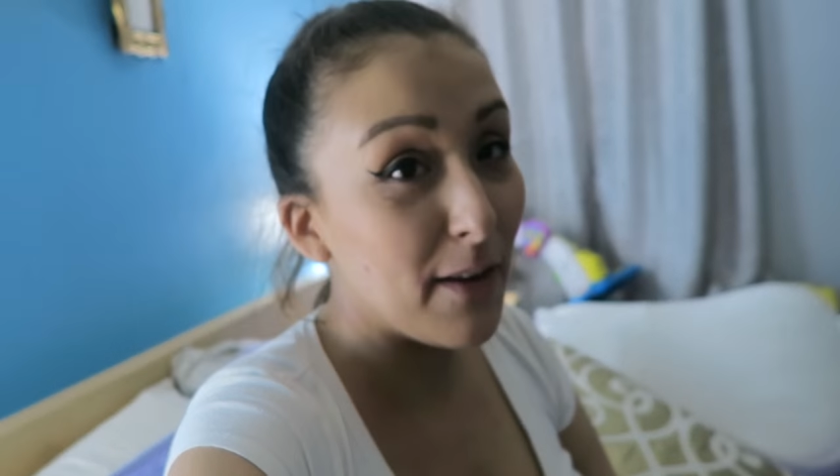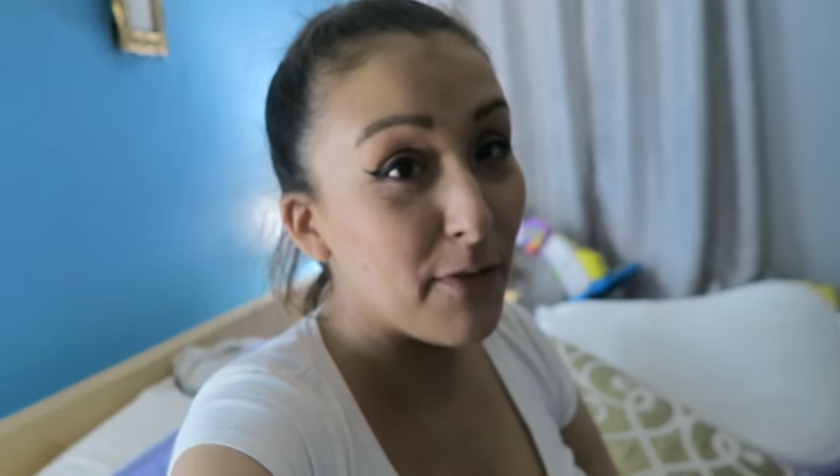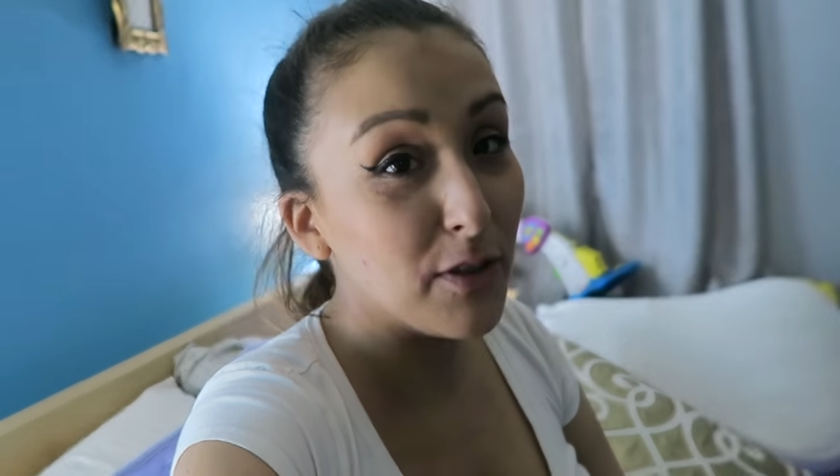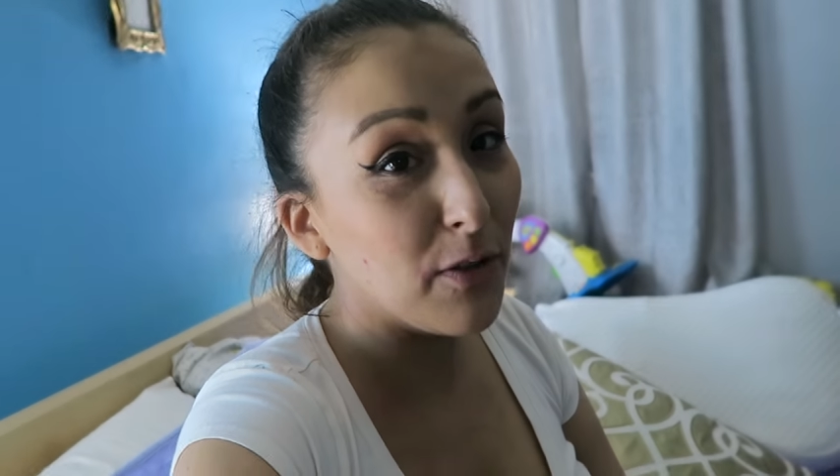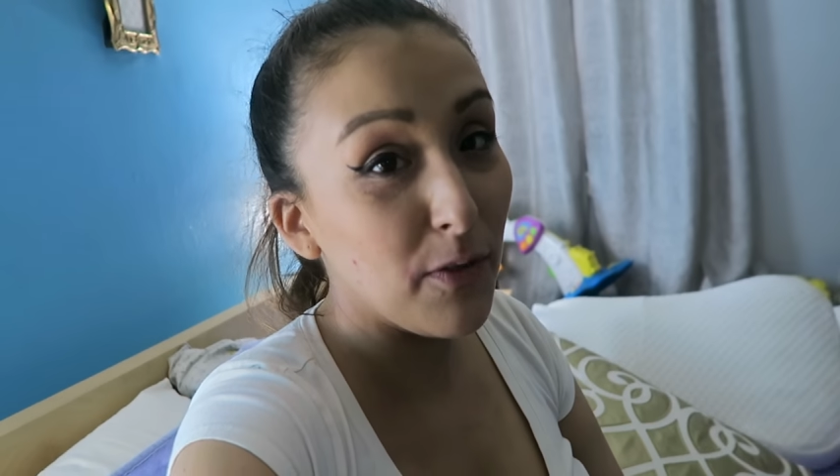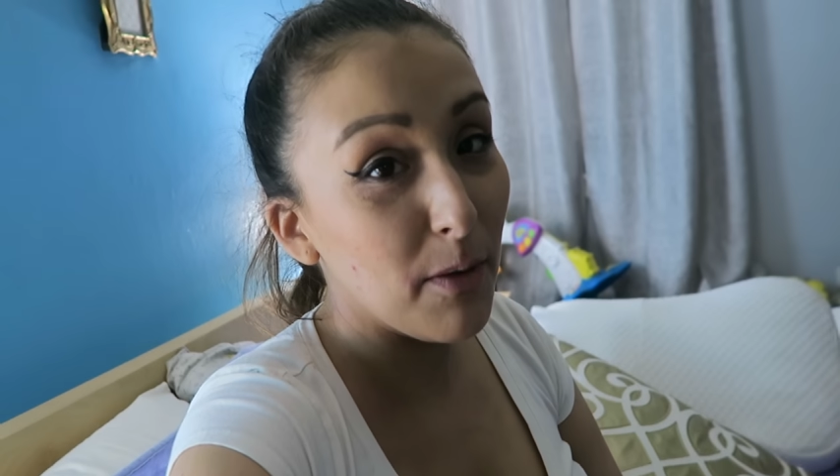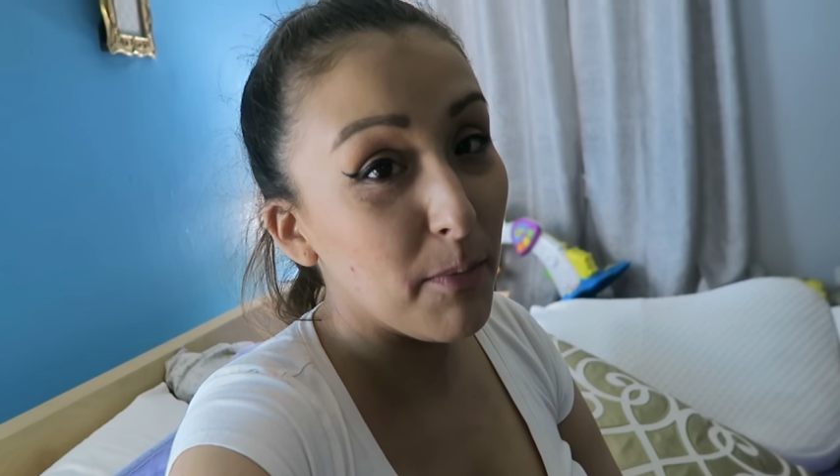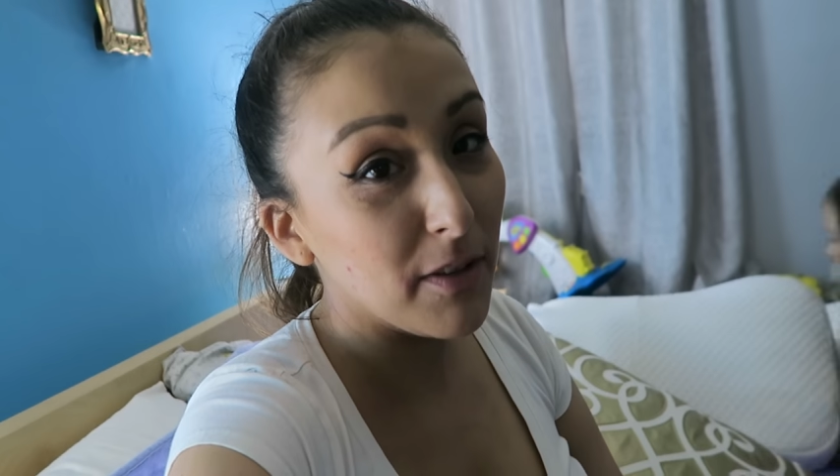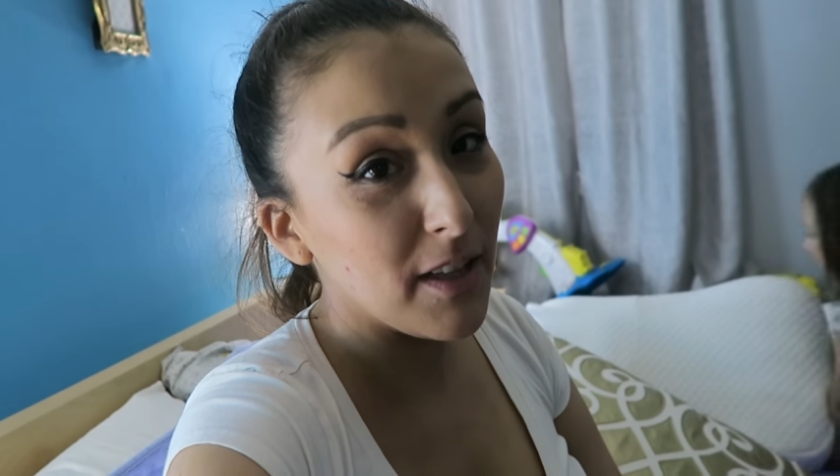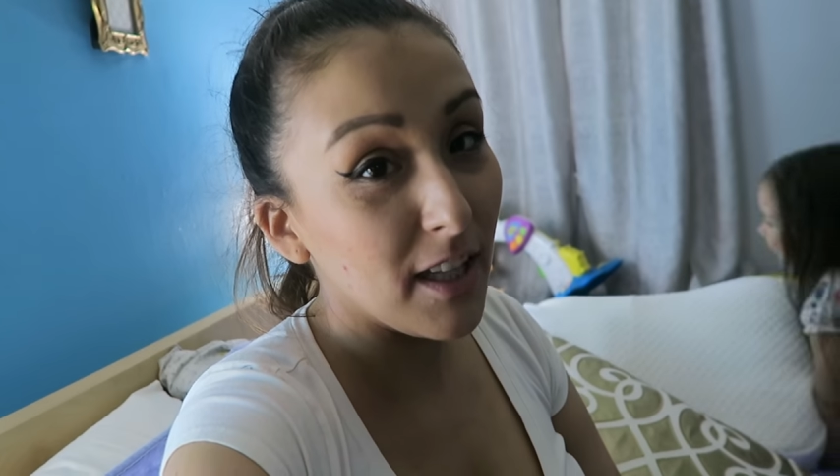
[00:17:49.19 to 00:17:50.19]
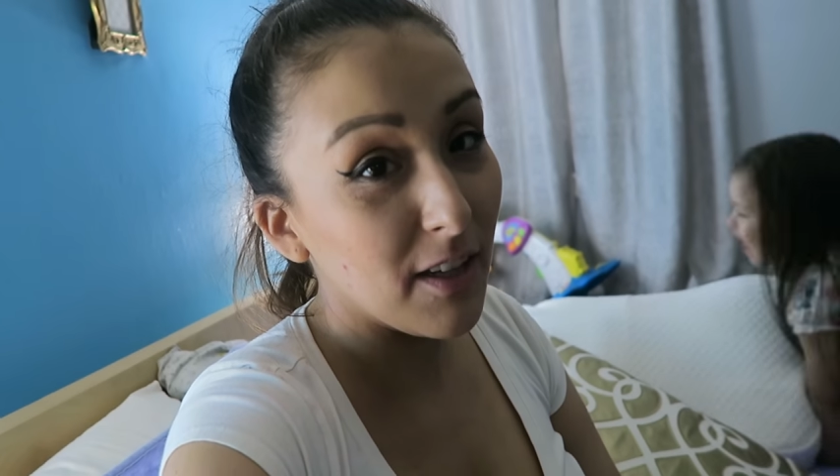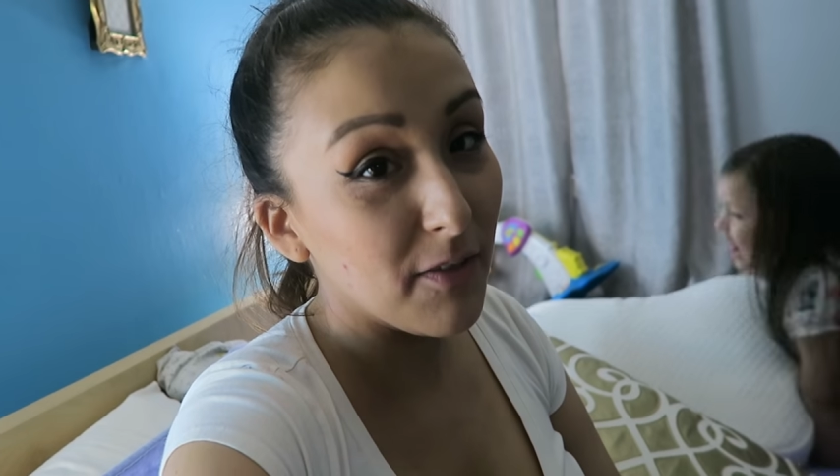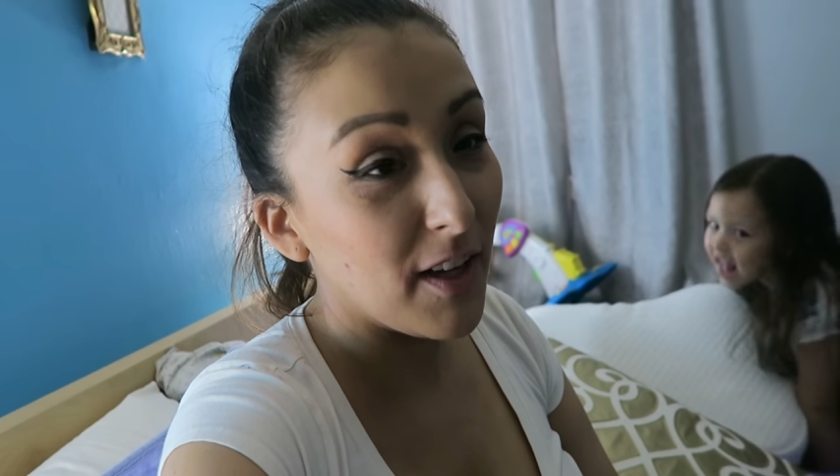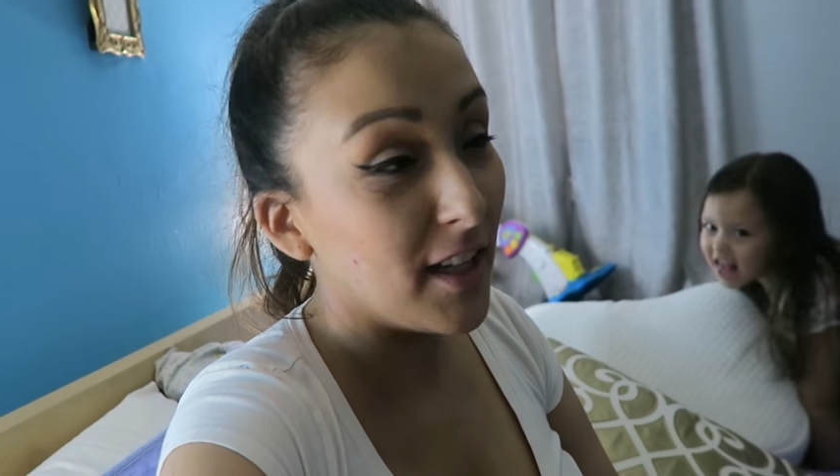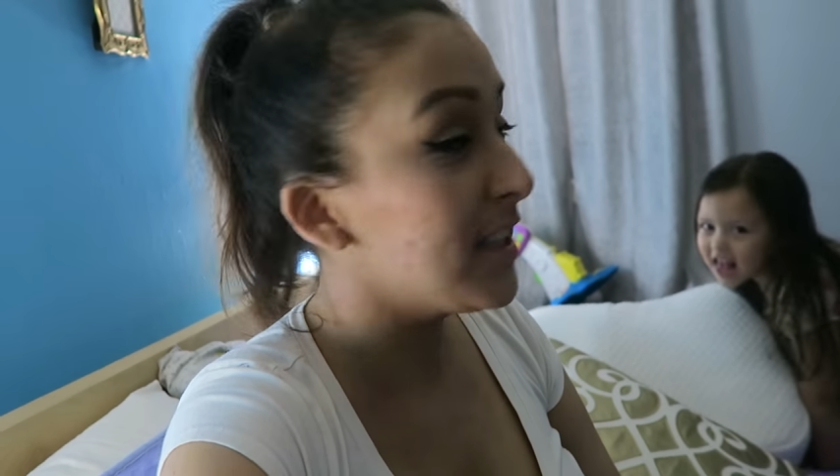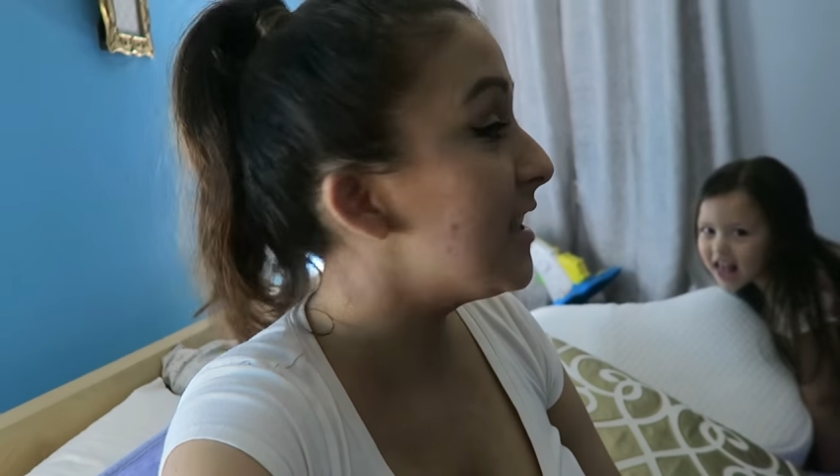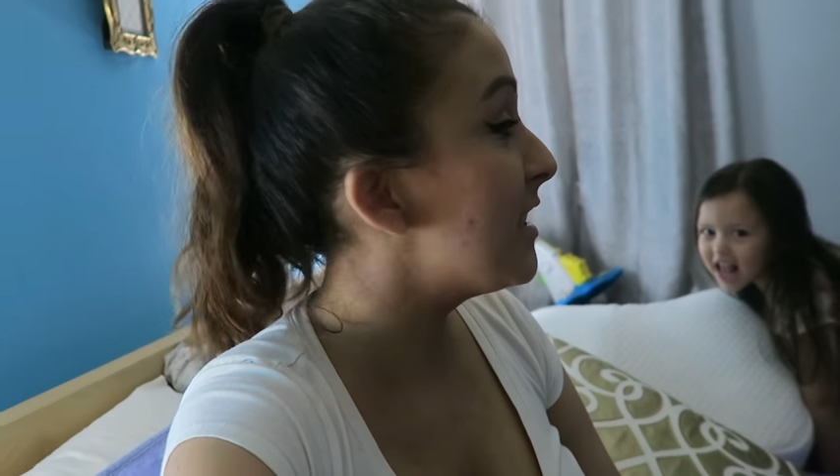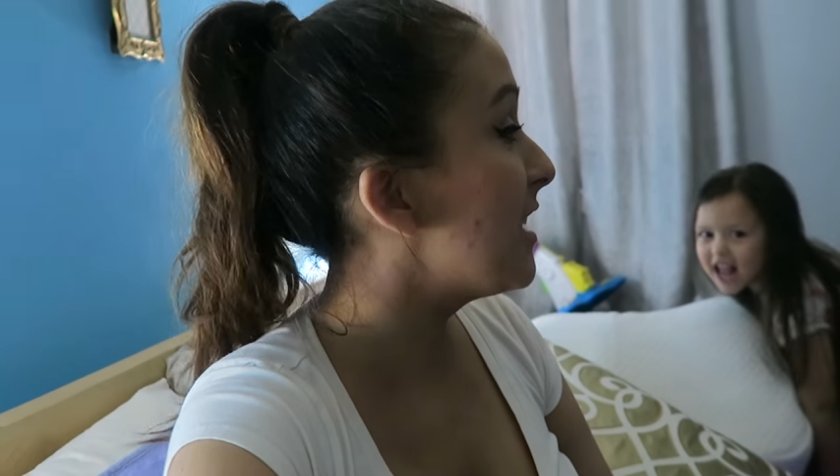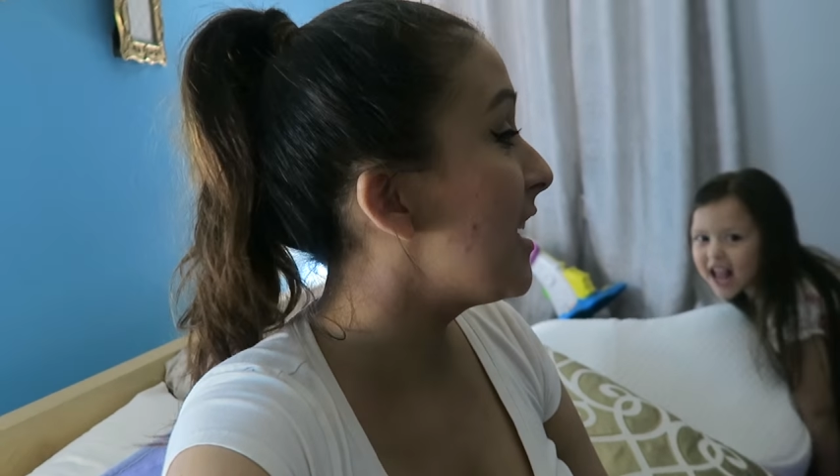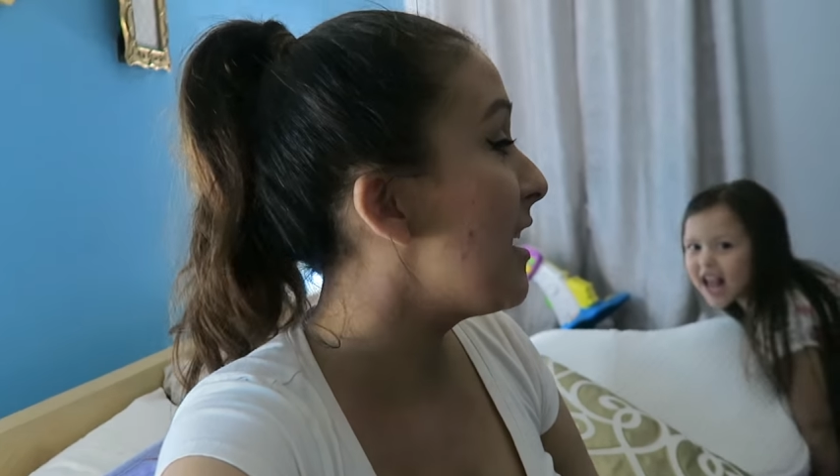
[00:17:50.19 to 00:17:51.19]
every Sofia book that he could find.
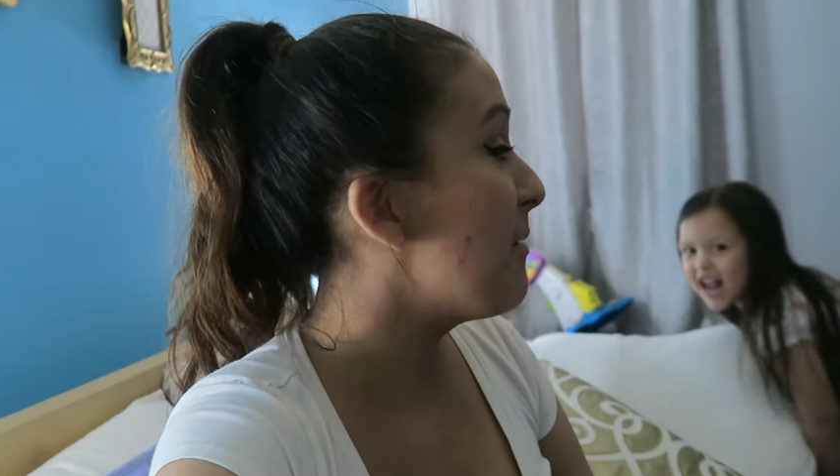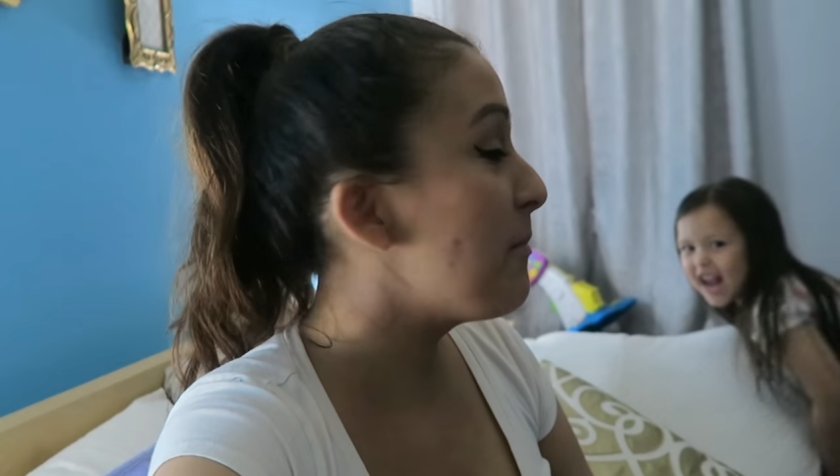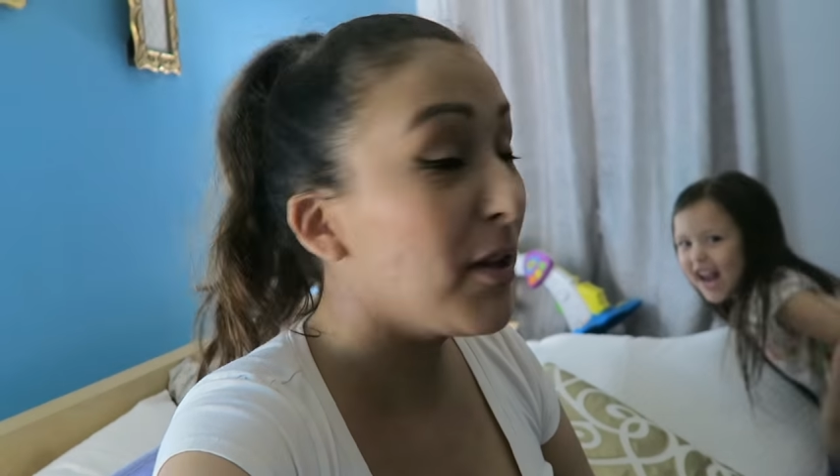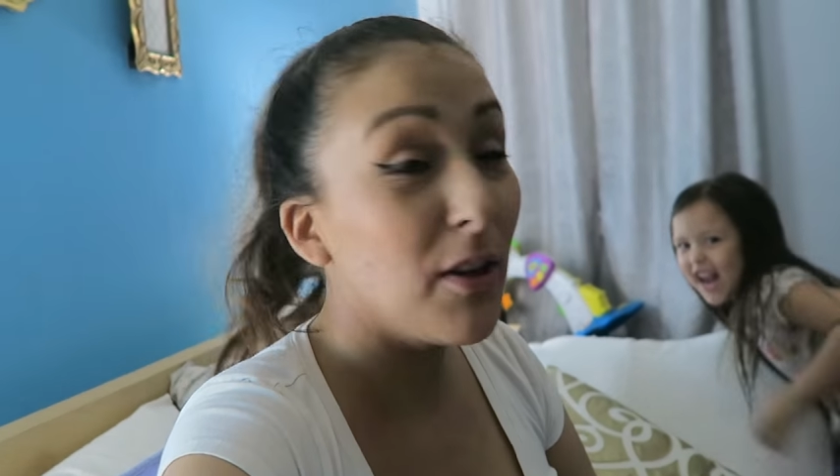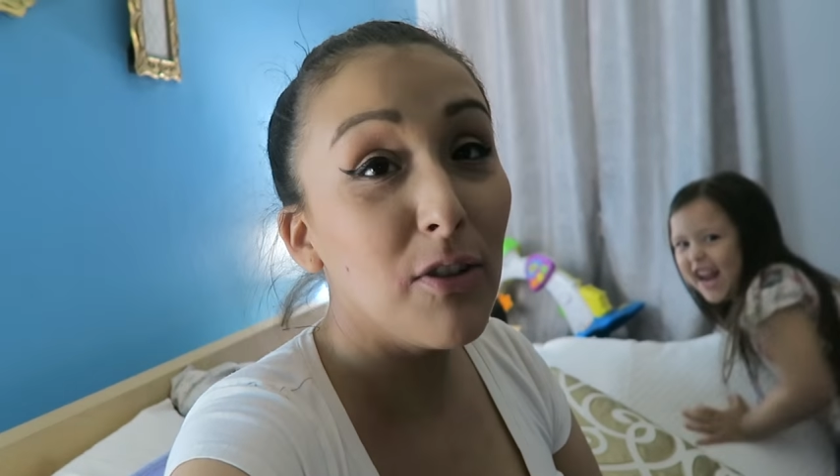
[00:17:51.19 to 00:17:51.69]
Pillow.